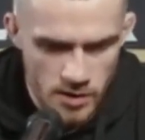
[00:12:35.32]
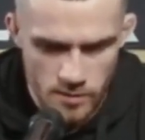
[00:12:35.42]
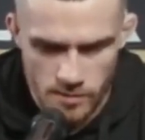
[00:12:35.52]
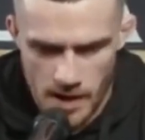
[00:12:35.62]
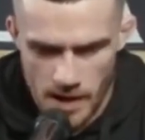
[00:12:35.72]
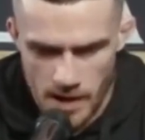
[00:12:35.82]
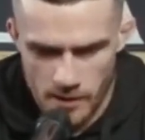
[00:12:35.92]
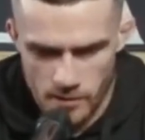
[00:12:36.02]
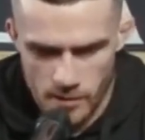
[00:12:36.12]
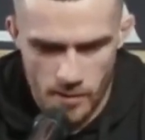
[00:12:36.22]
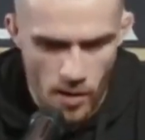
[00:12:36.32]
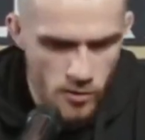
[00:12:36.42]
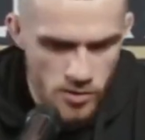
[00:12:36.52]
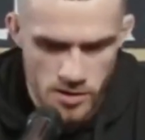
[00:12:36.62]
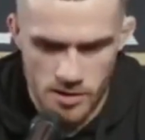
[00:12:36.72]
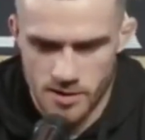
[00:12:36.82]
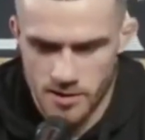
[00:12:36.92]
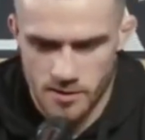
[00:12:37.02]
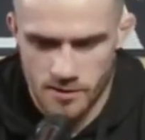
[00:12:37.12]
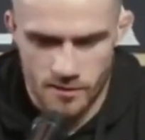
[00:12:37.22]
Uh,
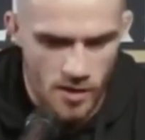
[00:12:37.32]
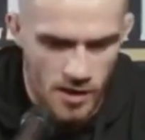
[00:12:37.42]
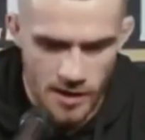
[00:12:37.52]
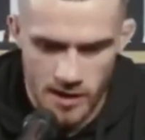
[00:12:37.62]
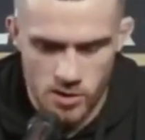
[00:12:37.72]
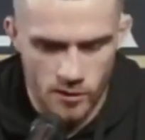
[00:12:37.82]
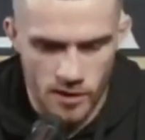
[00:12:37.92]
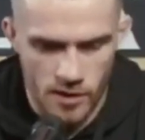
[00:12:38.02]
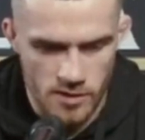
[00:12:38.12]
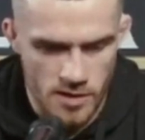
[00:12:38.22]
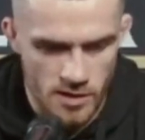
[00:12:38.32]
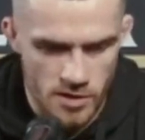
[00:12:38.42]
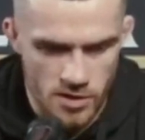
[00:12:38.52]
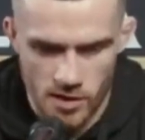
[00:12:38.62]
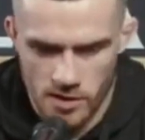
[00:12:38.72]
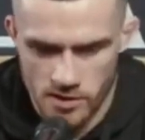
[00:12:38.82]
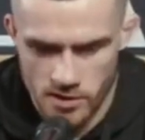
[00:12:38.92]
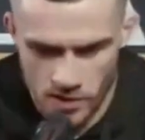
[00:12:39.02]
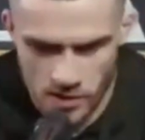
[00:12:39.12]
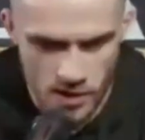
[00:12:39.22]
emotions and all that stuff that goes into psych
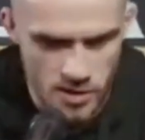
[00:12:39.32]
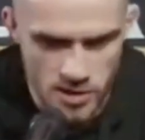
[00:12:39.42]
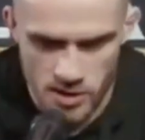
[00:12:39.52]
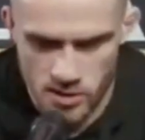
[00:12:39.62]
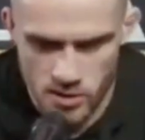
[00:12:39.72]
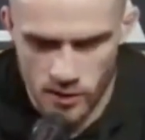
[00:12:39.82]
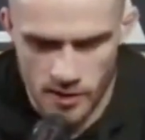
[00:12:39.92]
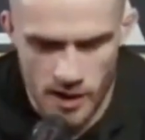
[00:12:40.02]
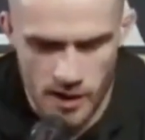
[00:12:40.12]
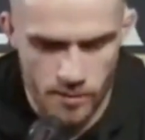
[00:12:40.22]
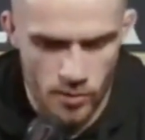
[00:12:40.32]
psychology and stuff like that.